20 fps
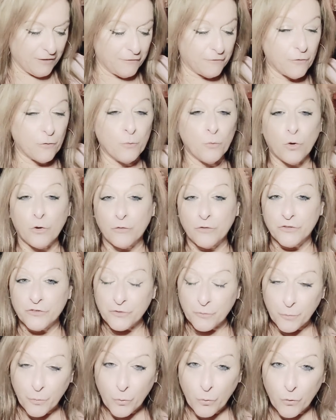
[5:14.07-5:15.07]
for moral
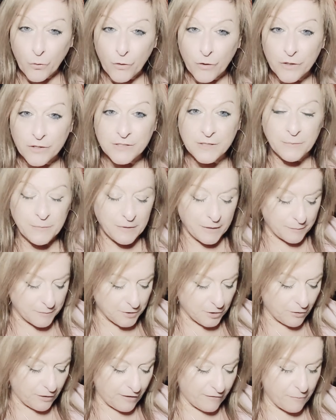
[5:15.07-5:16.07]
support. Sometimes
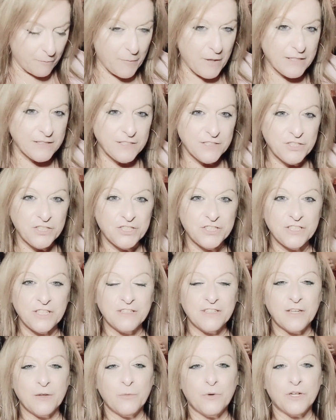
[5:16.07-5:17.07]
they'll have messages
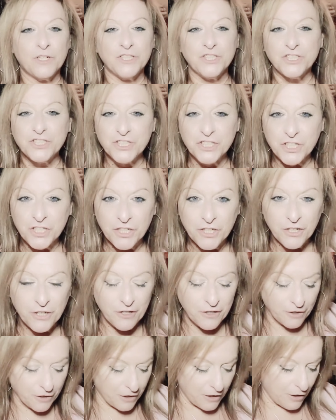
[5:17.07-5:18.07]
that they want to
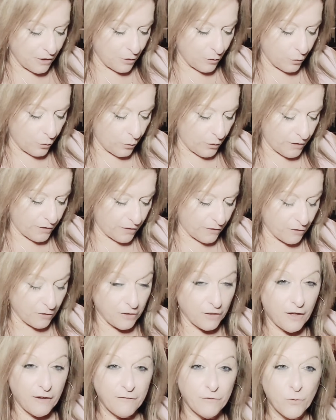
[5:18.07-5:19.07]
share with their
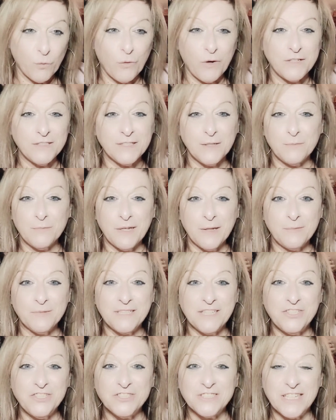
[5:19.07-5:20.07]
loved ones. Sometimes
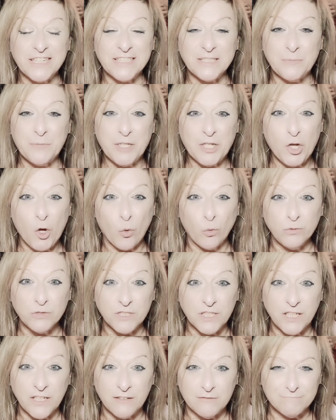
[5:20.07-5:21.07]
they just like to be
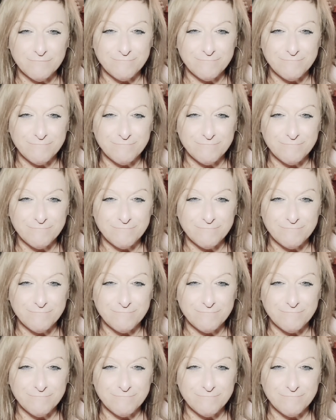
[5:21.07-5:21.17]
nosy.